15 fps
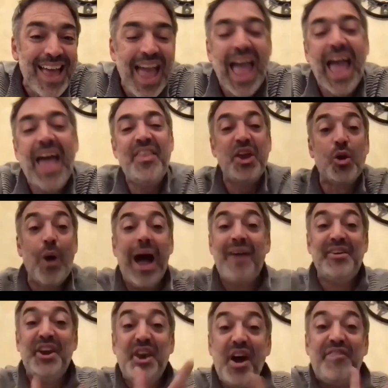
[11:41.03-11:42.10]
and they don't
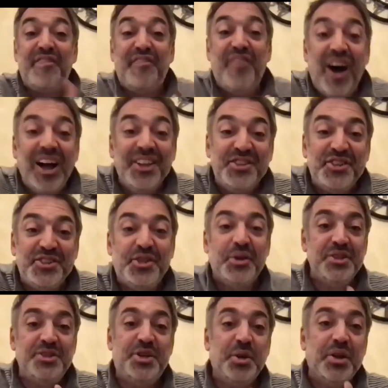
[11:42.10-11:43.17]
have enough funds
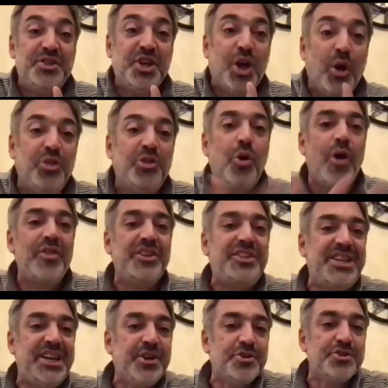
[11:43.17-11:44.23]
to go through all the
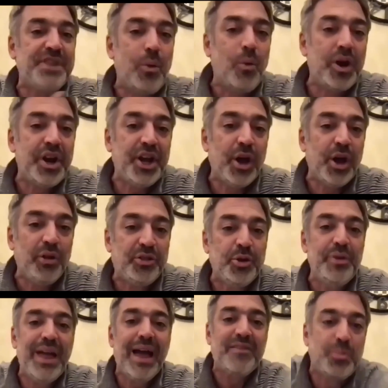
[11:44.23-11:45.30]
tiers they wanted to go
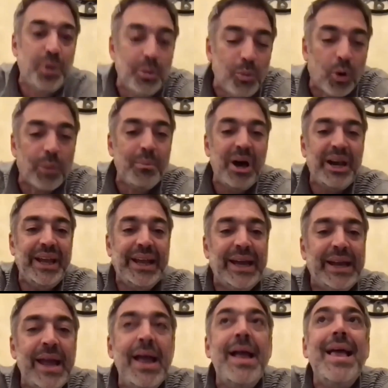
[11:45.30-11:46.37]
through. They have to put more money
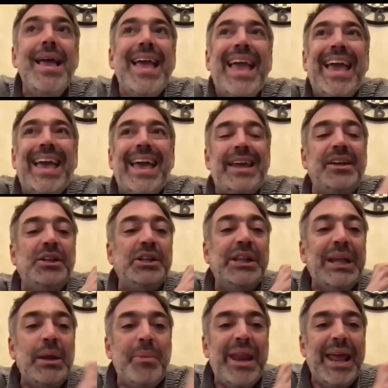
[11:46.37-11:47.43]
in. It
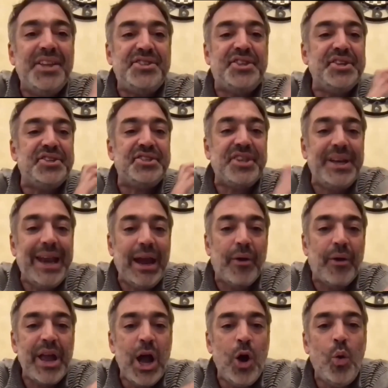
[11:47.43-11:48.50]
eliminates the
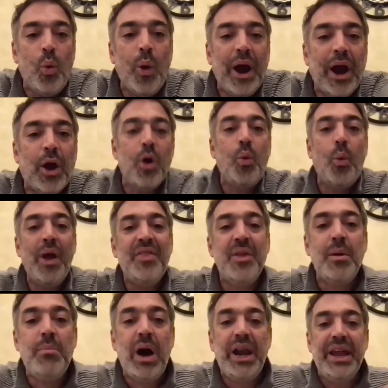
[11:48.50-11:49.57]
scenario where when
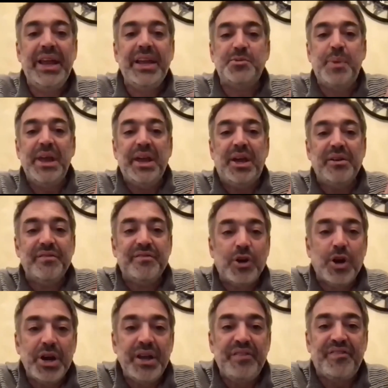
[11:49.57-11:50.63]
the money is being
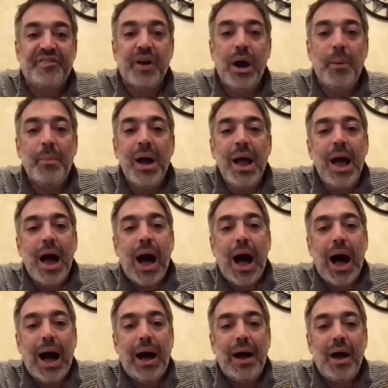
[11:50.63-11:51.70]
converted from
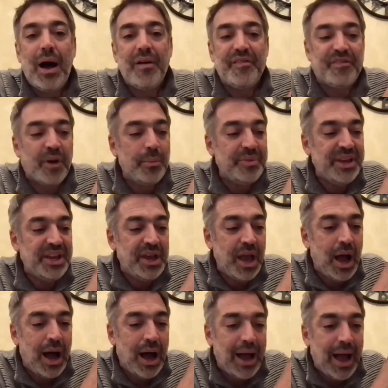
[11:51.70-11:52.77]
the
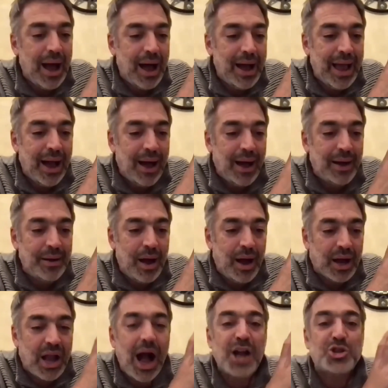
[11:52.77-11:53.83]

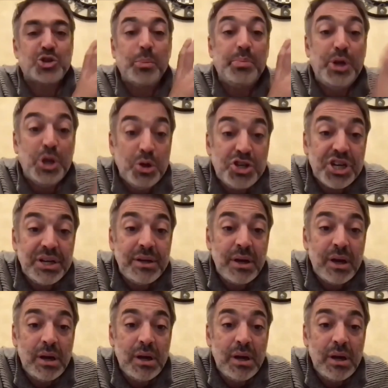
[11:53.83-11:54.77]
contribution